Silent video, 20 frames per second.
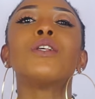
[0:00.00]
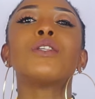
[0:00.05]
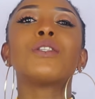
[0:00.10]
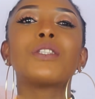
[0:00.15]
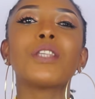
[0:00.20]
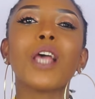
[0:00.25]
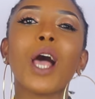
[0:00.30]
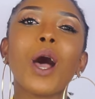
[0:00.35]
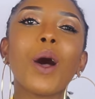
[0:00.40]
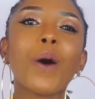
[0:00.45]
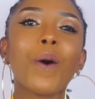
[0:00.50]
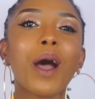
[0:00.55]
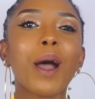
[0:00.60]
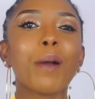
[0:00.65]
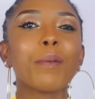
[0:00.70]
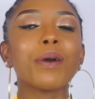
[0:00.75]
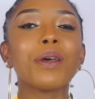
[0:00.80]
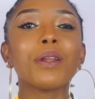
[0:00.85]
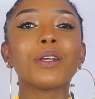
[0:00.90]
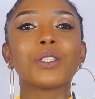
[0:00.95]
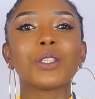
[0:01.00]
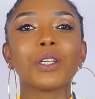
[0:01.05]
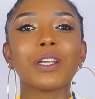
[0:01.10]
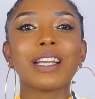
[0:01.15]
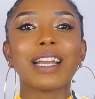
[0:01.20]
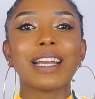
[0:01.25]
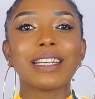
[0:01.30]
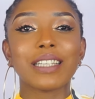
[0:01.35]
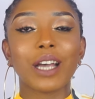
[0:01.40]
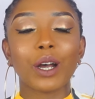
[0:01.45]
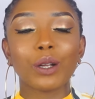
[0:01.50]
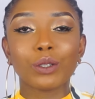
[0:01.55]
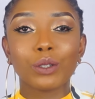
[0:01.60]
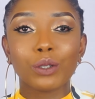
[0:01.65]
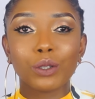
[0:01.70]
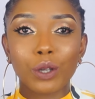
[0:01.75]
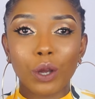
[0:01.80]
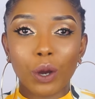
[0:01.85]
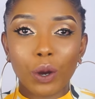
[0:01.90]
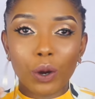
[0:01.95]
So I'm going to show you guys how
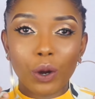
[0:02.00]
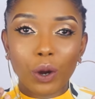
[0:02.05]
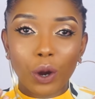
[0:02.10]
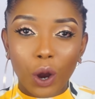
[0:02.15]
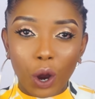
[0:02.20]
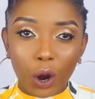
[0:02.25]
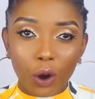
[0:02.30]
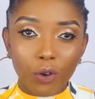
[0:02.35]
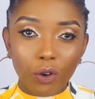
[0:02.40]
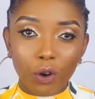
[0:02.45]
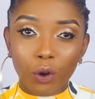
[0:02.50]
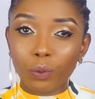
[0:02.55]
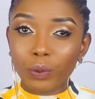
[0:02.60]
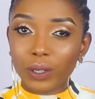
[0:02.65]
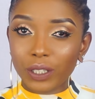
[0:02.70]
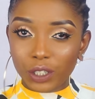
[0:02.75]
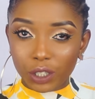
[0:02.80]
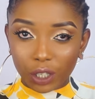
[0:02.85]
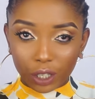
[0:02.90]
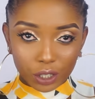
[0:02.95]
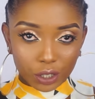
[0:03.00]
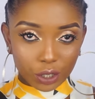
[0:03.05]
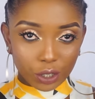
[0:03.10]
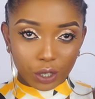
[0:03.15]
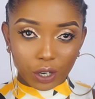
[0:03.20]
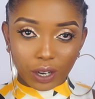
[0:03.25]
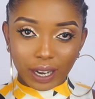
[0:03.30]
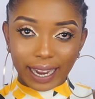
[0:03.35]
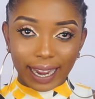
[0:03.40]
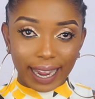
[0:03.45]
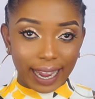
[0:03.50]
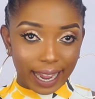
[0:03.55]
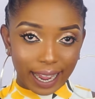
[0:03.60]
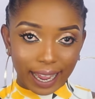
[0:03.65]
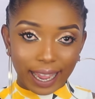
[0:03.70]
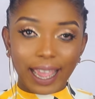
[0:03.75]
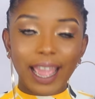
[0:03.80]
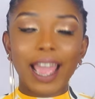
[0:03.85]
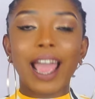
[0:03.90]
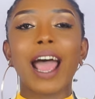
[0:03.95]
to do your own cornrow with just your
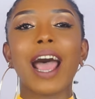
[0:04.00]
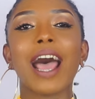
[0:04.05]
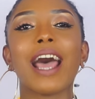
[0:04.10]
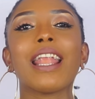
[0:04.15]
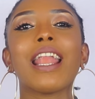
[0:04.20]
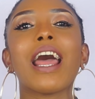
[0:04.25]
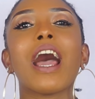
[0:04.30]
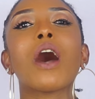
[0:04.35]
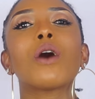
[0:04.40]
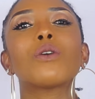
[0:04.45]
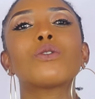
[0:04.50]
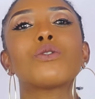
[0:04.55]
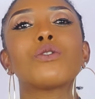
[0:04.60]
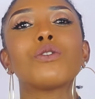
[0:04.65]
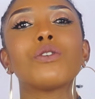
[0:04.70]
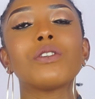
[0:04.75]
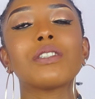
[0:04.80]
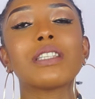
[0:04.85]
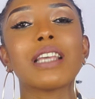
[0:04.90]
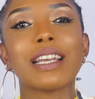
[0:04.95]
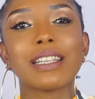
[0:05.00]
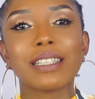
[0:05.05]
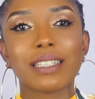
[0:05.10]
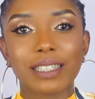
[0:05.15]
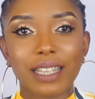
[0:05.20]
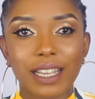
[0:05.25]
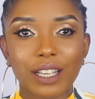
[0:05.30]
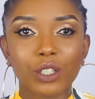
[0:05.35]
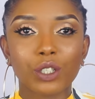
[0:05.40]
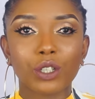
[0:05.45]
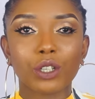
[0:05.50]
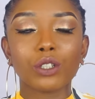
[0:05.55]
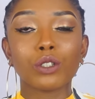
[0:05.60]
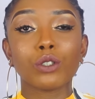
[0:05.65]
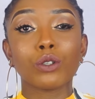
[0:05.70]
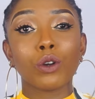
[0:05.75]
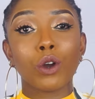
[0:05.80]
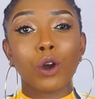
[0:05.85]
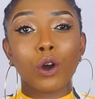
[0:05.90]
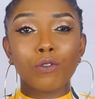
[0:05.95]
hair and how to use
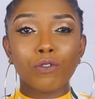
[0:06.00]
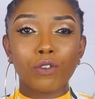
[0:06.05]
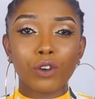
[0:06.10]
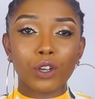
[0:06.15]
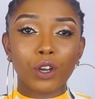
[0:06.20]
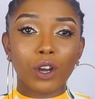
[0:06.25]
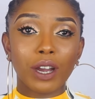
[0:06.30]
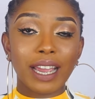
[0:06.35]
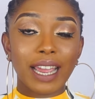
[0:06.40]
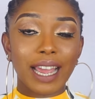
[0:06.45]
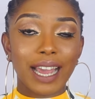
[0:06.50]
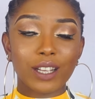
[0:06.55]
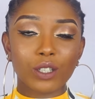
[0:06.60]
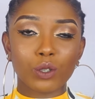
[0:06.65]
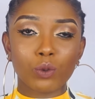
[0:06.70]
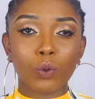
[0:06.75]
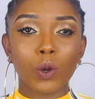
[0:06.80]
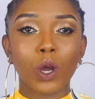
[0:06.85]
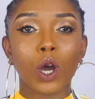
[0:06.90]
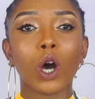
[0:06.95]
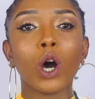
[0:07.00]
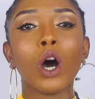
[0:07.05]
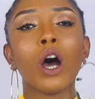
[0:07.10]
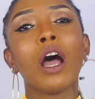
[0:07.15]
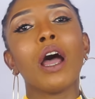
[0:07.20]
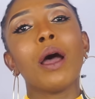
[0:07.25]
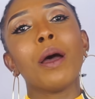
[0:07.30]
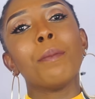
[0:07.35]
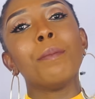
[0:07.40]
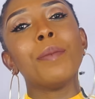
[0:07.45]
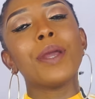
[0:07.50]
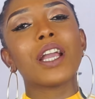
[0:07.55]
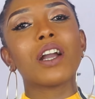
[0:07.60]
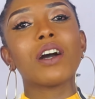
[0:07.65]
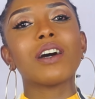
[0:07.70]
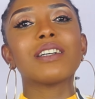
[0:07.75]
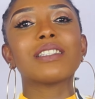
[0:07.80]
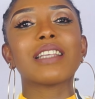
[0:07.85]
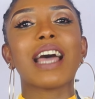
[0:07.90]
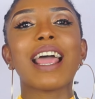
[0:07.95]
extension to cornrow your hair as well,
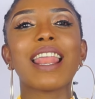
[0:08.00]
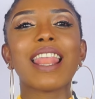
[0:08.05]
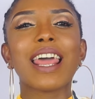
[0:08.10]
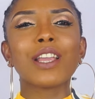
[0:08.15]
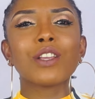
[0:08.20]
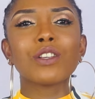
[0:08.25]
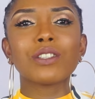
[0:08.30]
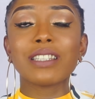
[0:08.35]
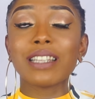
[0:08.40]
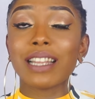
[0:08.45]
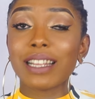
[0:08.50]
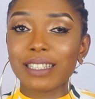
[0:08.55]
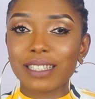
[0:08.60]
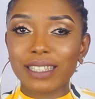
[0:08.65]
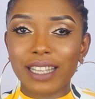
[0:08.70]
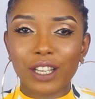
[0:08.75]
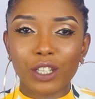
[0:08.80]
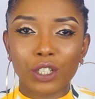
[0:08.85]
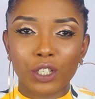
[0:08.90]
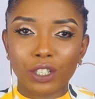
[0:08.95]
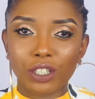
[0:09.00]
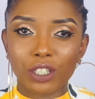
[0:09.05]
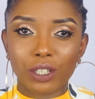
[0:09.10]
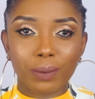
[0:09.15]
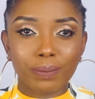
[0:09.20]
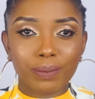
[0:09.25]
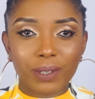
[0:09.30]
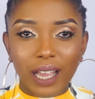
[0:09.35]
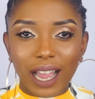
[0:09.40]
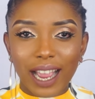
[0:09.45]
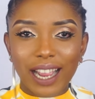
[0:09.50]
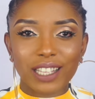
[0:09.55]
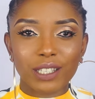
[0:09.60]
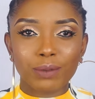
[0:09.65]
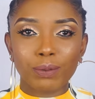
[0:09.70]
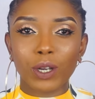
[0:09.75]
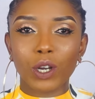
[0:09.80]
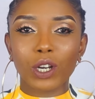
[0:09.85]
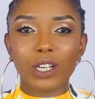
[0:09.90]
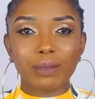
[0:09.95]
because I like using extension
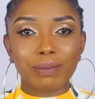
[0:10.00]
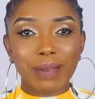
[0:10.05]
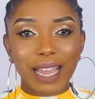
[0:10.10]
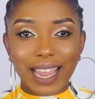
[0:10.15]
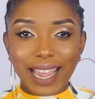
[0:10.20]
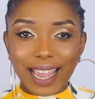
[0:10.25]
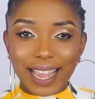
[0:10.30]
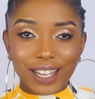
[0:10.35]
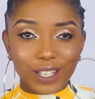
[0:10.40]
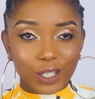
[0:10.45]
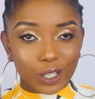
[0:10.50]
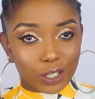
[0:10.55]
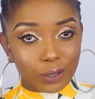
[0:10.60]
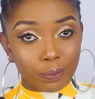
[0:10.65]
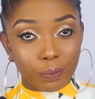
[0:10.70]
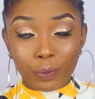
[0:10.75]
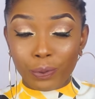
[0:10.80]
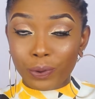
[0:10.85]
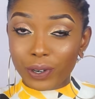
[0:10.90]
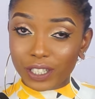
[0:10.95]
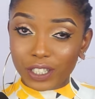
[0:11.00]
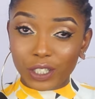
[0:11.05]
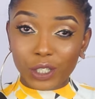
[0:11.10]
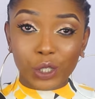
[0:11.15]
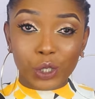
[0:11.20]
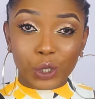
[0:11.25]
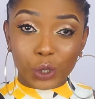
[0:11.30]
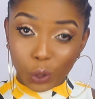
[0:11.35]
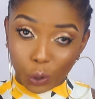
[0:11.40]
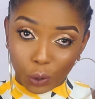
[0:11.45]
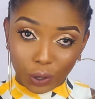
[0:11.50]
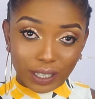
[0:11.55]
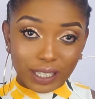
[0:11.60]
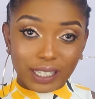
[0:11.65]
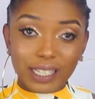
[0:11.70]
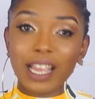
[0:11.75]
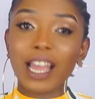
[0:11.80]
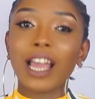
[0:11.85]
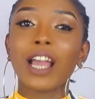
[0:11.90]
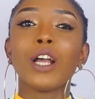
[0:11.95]
sometimes because my hair is pretty
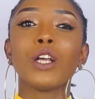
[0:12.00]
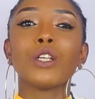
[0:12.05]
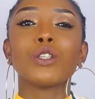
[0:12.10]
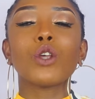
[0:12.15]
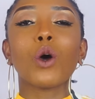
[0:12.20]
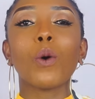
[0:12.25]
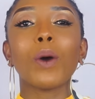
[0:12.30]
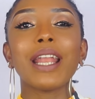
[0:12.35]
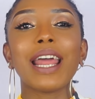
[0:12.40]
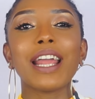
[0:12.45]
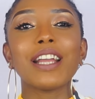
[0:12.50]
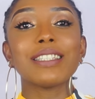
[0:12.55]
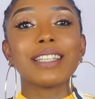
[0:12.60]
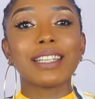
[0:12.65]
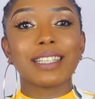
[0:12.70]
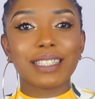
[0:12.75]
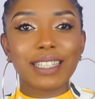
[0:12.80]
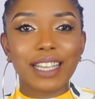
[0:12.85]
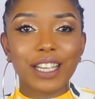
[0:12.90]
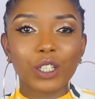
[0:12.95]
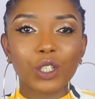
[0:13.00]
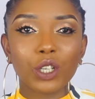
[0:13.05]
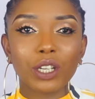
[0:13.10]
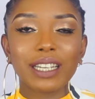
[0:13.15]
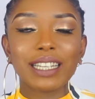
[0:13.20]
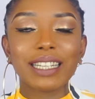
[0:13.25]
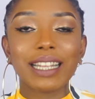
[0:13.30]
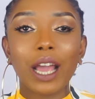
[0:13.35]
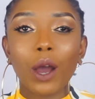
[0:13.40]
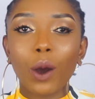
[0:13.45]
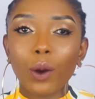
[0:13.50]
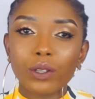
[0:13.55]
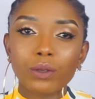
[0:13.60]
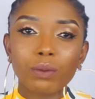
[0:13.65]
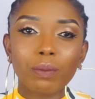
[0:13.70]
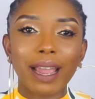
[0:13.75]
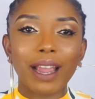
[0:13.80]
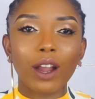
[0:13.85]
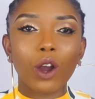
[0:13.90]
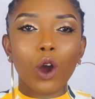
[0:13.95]
short. So when I use extension, it
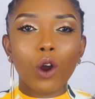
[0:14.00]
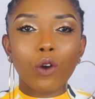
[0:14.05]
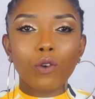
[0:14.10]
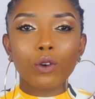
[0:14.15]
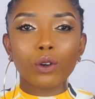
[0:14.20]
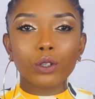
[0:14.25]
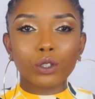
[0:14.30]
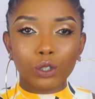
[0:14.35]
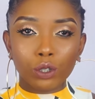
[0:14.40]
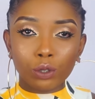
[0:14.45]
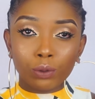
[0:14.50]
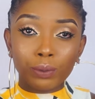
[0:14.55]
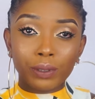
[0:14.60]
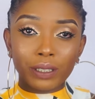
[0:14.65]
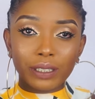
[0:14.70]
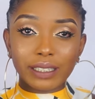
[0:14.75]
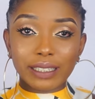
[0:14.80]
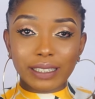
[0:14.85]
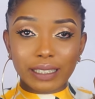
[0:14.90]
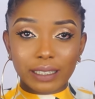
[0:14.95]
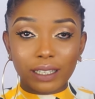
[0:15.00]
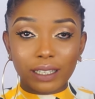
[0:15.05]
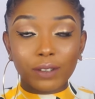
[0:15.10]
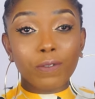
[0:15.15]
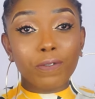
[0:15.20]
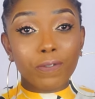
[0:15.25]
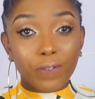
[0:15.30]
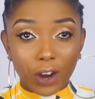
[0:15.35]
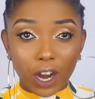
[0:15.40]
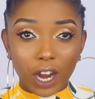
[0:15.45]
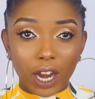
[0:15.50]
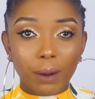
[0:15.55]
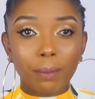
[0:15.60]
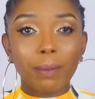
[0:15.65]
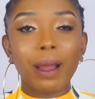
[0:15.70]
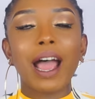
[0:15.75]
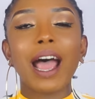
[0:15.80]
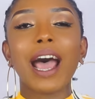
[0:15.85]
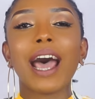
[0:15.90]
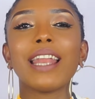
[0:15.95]
helps my cornrow to be
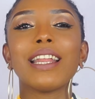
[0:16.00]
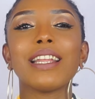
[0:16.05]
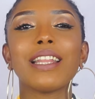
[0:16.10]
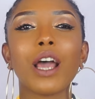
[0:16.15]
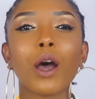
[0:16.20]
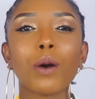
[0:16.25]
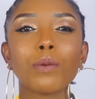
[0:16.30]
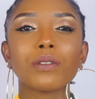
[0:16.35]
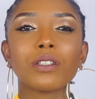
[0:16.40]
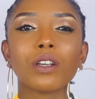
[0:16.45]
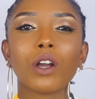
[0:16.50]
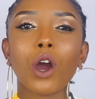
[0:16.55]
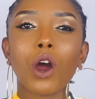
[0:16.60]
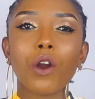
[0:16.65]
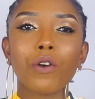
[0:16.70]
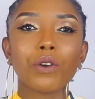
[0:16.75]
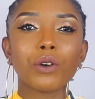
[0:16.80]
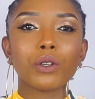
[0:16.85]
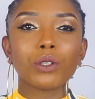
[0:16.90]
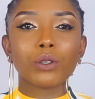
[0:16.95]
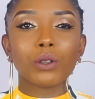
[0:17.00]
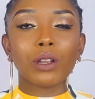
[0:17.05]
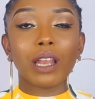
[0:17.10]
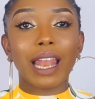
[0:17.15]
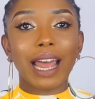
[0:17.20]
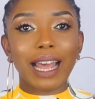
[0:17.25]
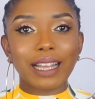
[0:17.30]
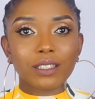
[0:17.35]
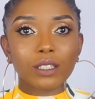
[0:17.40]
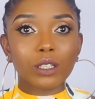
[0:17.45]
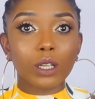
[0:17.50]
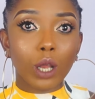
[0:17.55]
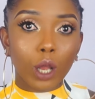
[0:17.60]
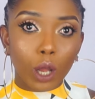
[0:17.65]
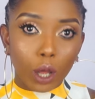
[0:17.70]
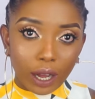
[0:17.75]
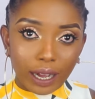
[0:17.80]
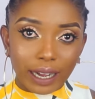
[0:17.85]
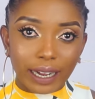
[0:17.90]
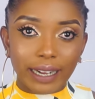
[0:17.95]
firm and it helps the cornrow to last
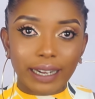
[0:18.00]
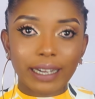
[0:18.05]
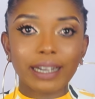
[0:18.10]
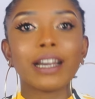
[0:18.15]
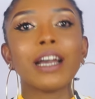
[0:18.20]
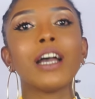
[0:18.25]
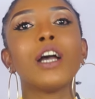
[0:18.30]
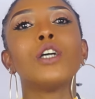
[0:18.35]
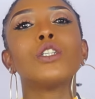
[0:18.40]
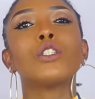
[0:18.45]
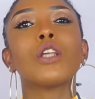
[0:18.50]
longer.